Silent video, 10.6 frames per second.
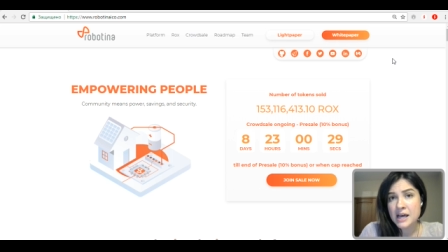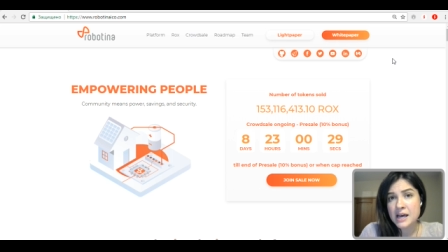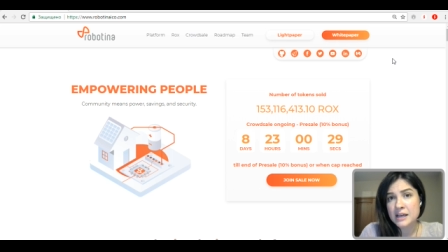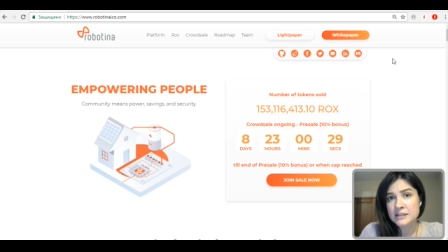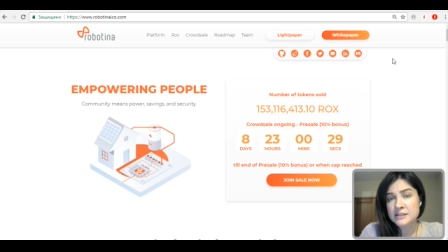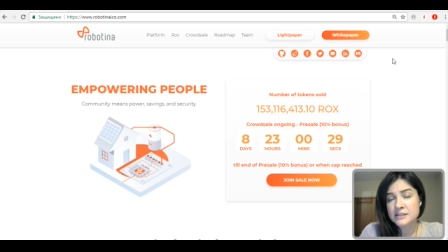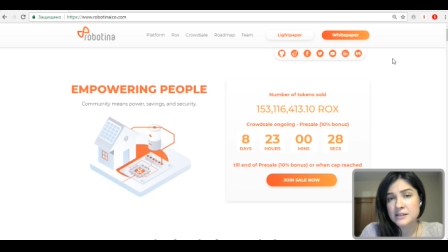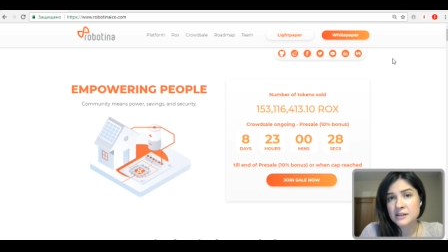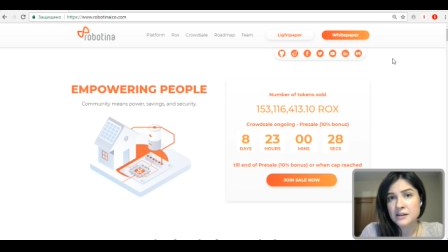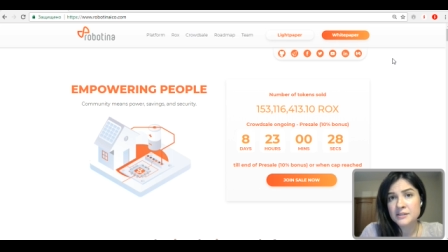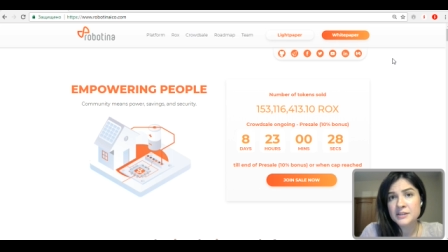And
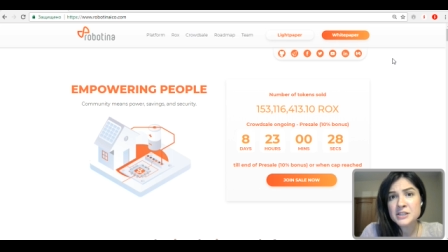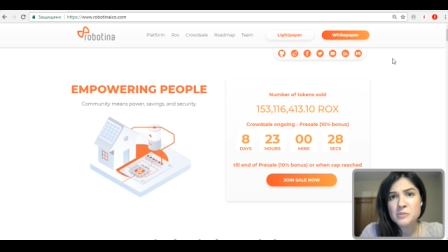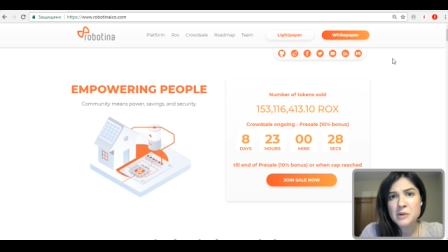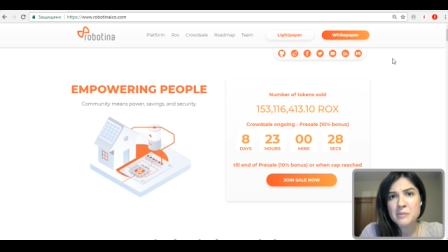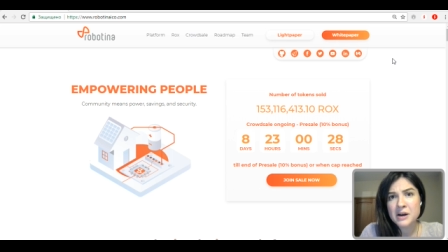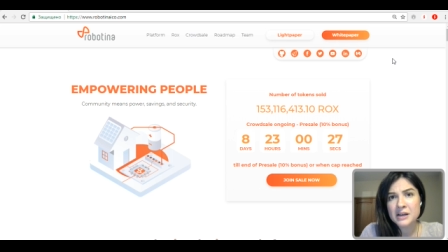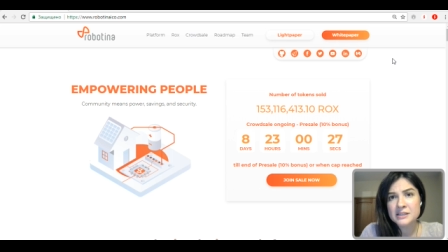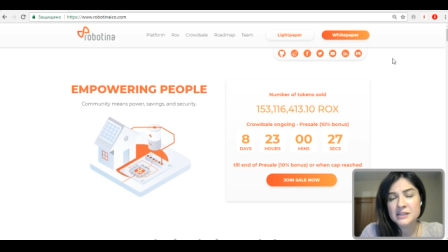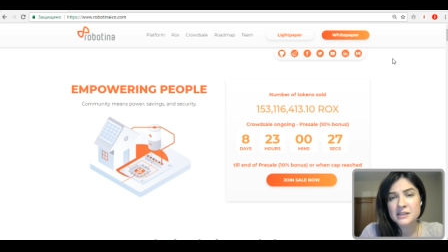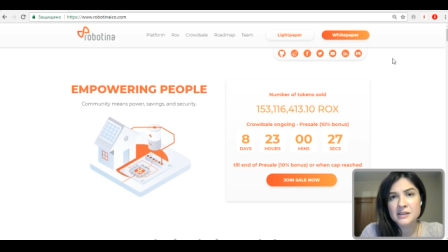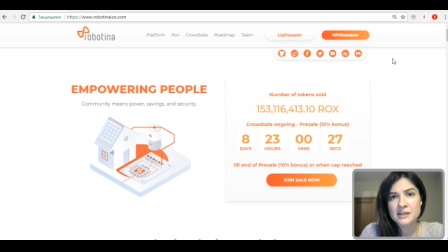this, to my
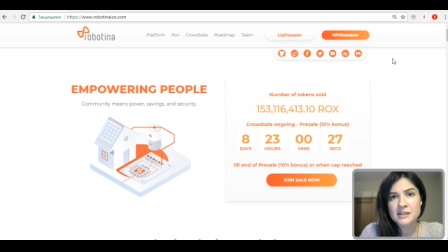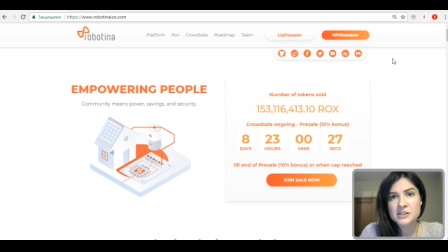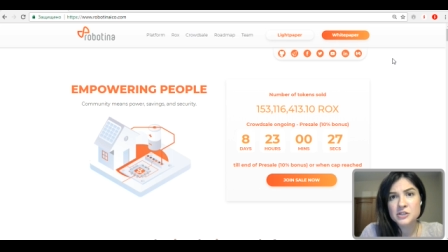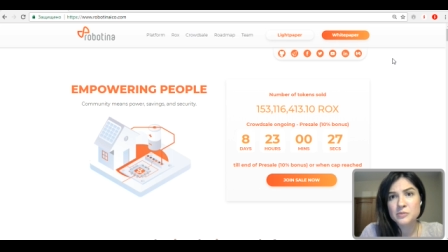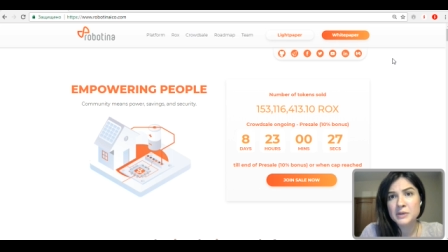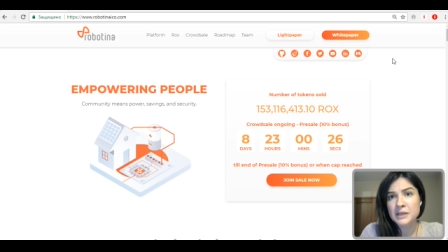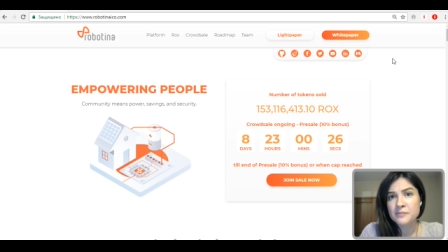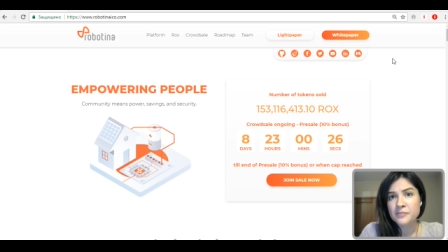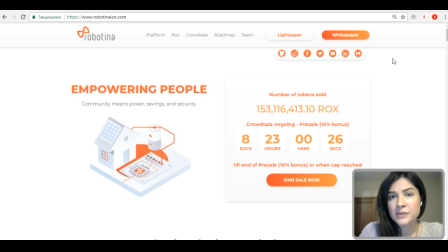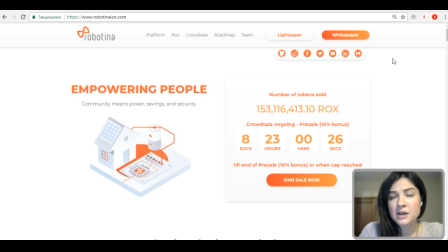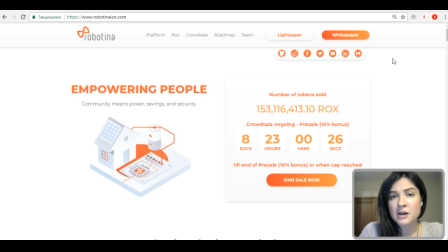mind, is to be
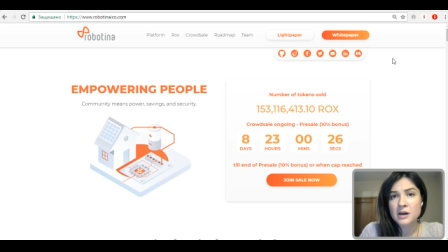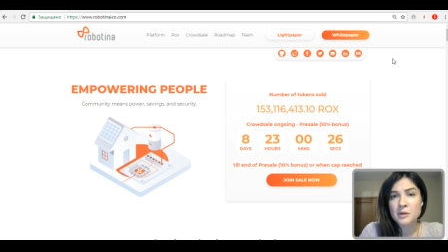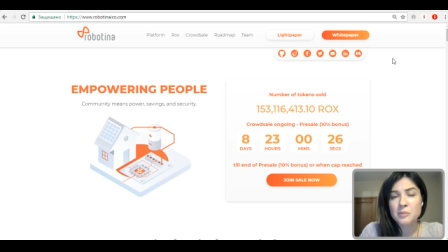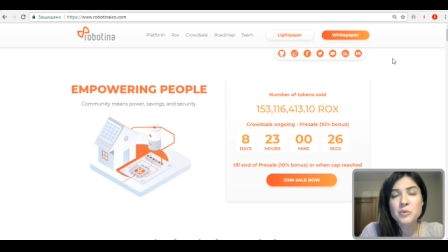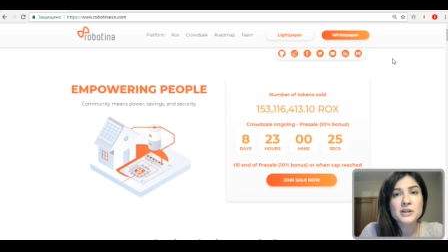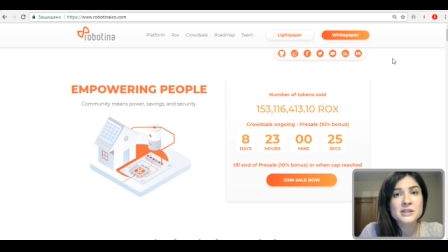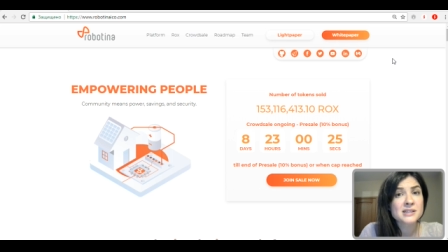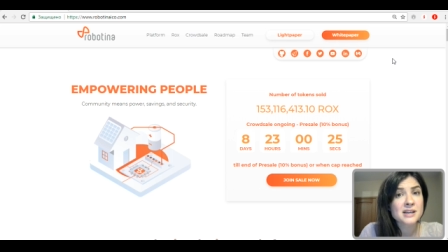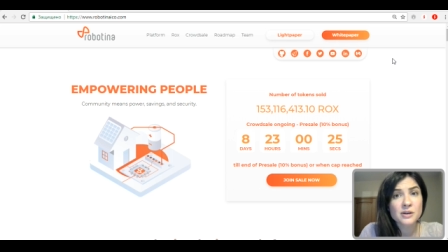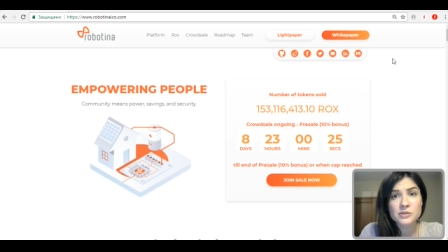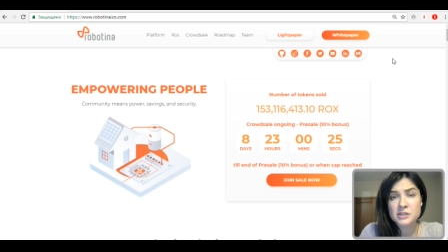pointed
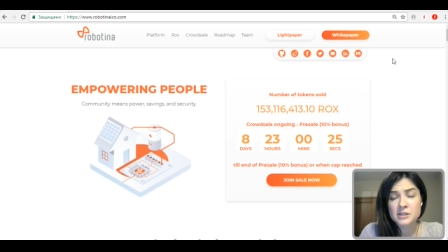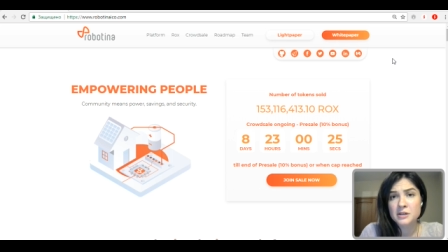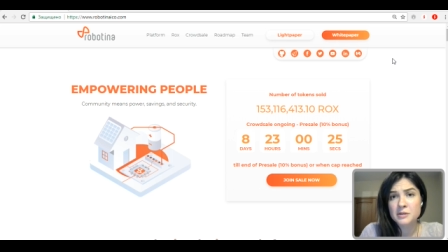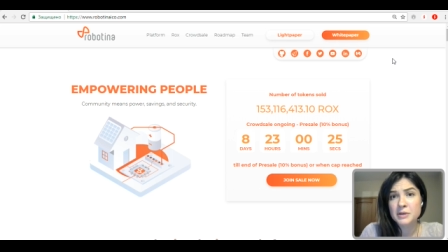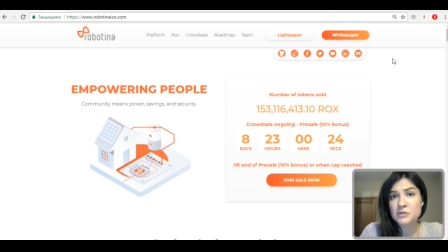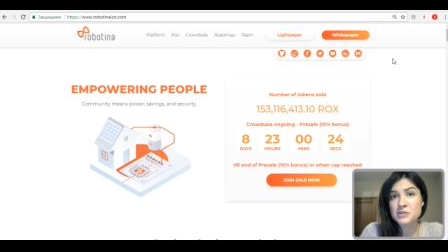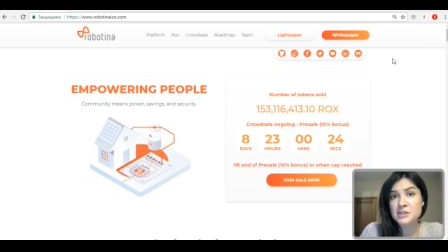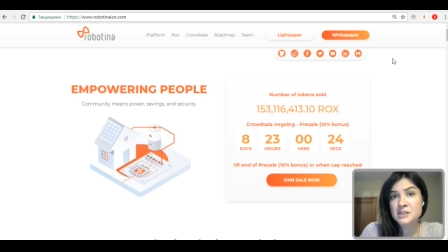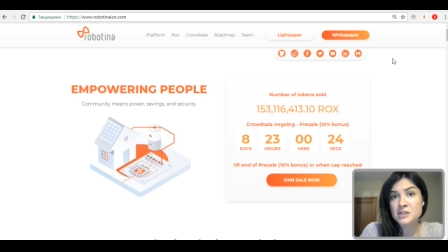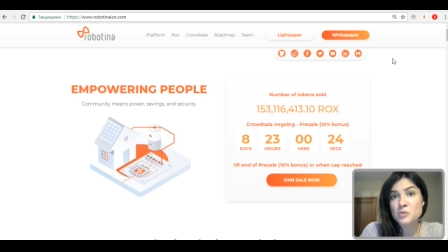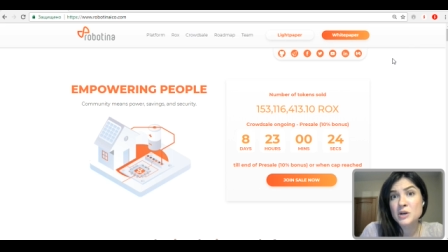out because
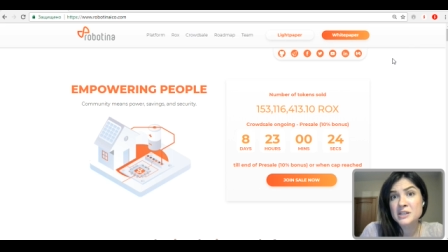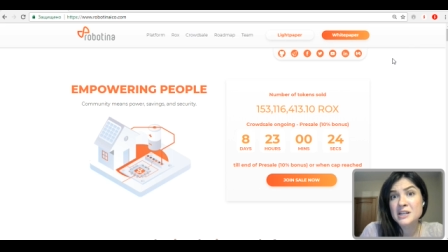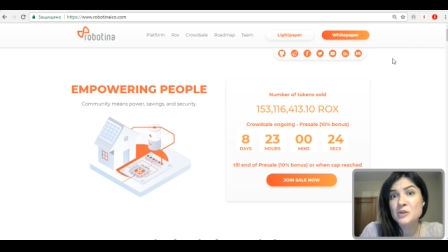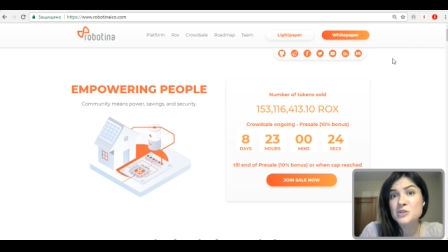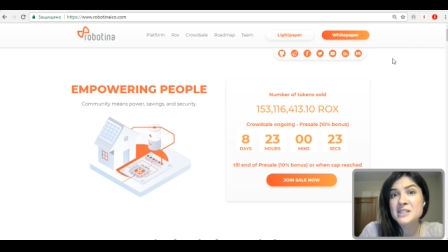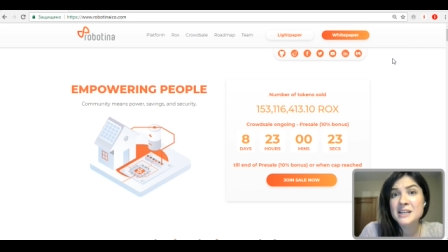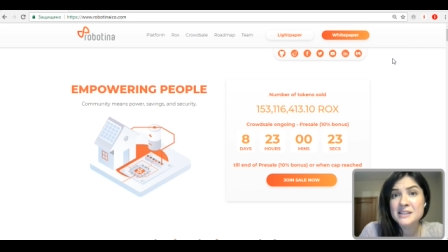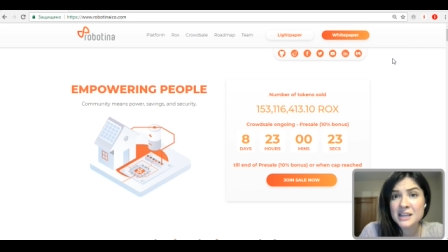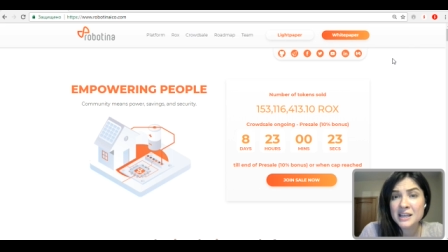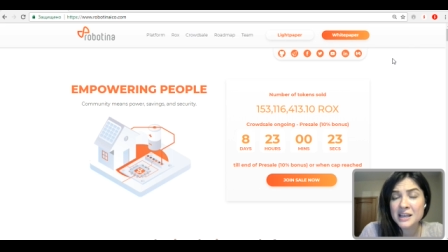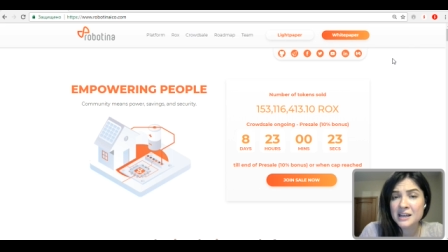this is quite an
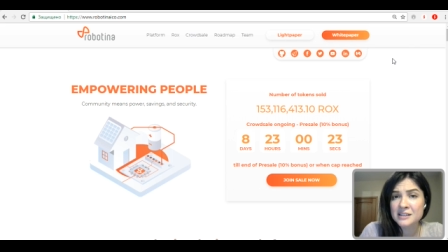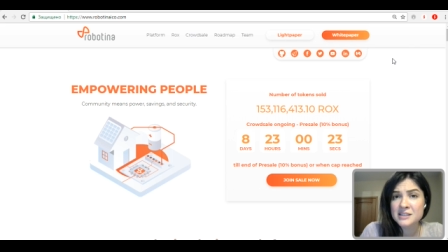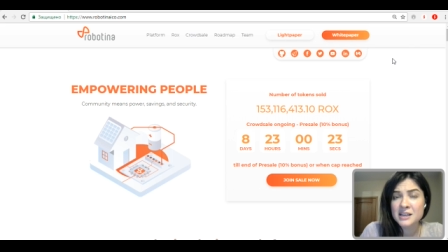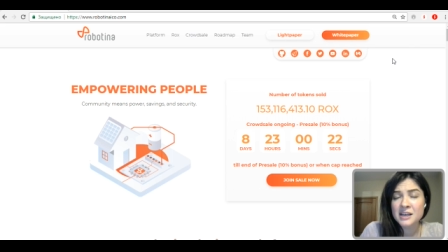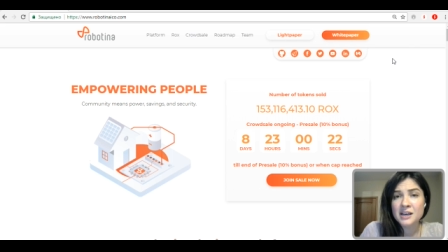outstanding and